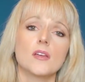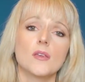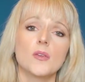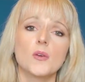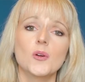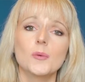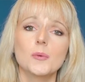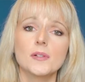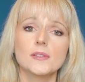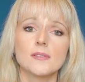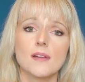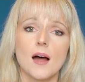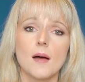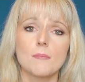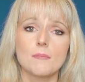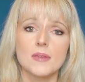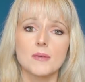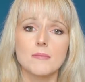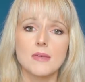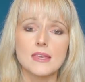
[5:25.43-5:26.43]
You will
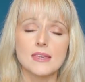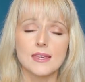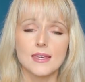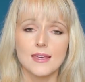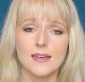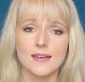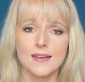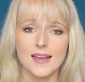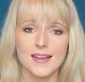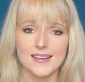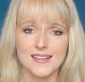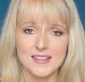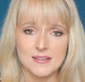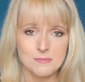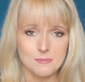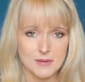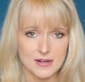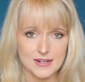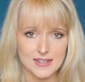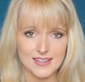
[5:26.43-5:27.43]
not be making any
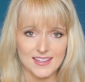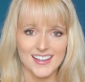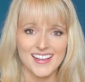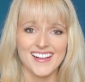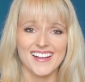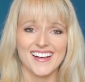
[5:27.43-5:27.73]
money.